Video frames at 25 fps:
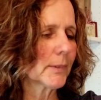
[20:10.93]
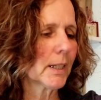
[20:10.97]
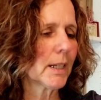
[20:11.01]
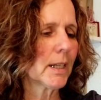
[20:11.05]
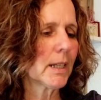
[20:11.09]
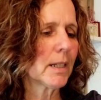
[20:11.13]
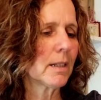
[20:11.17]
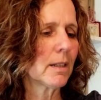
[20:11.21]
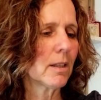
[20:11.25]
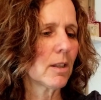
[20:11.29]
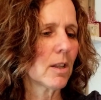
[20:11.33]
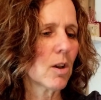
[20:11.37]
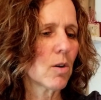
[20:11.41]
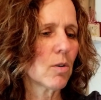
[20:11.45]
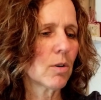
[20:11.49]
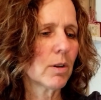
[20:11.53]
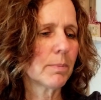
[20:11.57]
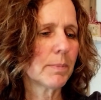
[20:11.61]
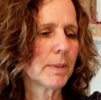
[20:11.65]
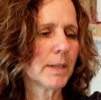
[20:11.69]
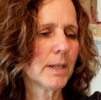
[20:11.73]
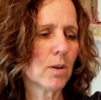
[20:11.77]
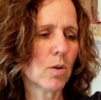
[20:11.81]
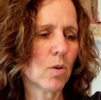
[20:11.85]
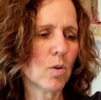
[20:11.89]
And lo and
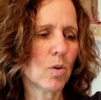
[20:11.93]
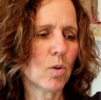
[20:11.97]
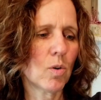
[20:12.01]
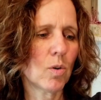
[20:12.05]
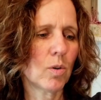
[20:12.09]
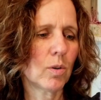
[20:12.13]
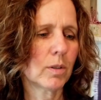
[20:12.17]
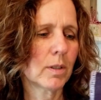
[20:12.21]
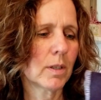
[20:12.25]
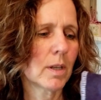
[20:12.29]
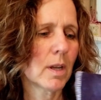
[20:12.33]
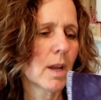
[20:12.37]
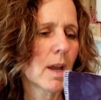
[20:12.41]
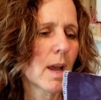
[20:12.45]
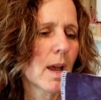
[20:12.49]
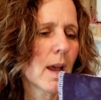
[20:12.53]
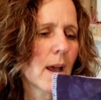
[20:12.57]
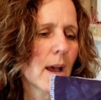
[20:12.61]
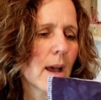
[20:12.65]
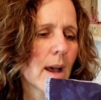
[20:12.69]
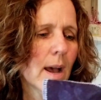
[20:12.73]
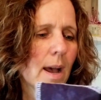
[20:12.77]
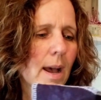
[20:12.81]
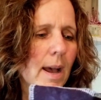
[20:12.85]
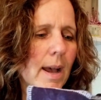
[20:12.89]
behold,
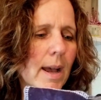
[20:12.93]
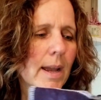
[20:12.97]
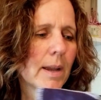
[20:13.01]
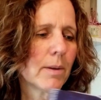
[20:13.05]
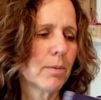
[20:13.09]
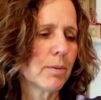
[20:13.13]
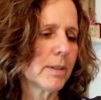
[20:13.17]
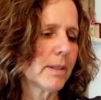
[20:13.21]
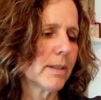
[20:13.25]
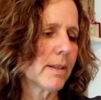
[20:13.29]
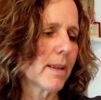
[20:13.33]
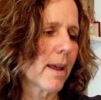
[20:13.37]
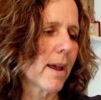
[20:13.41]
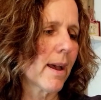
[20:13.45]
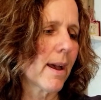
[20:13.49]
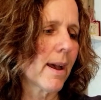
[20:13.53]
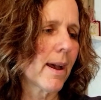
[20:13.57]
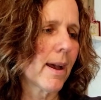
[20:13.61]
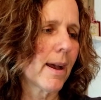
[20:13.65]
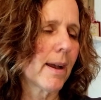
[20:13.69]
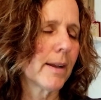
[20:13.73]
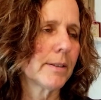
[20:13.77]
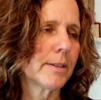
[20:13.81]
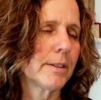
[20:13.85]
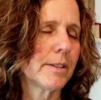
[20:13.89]
I was
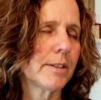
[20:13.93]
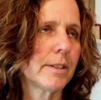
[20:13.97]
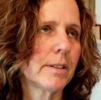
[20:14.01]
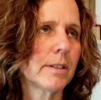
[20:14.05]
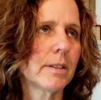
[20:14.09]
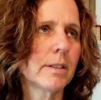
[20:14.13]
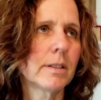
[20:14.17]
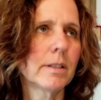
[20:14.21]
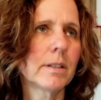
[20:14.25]
at